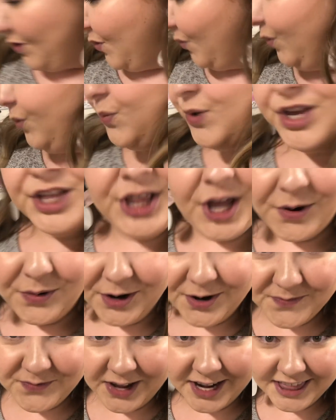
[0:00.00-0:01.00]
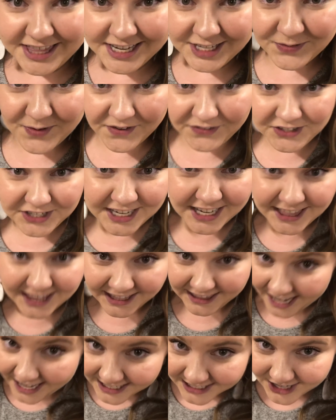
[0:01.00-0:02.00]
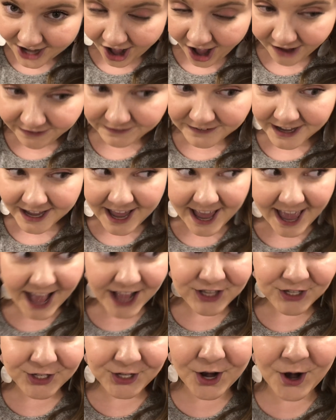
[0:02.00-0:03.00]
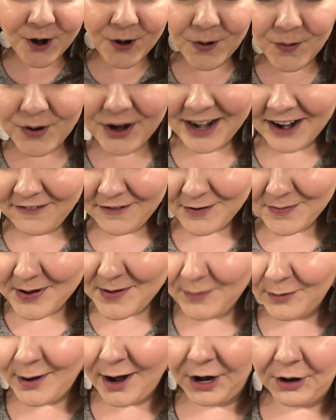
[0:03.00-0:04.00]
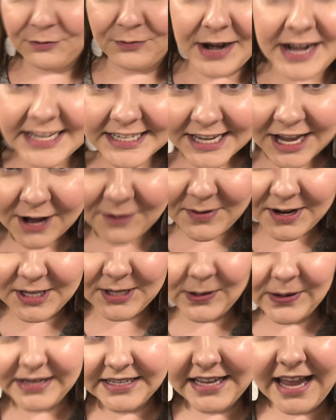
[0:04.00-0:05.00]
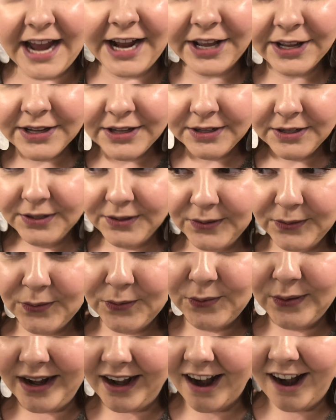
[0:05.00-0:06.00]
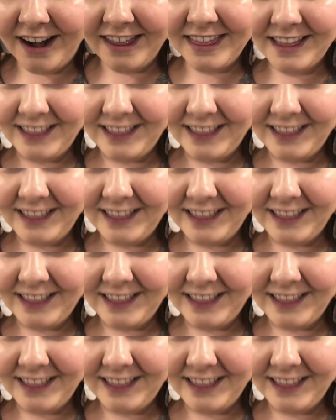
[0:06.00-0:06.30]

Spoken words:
when we lower them like this, we have to take the legs off. And so whenever people want to raise them, it's always like, where are the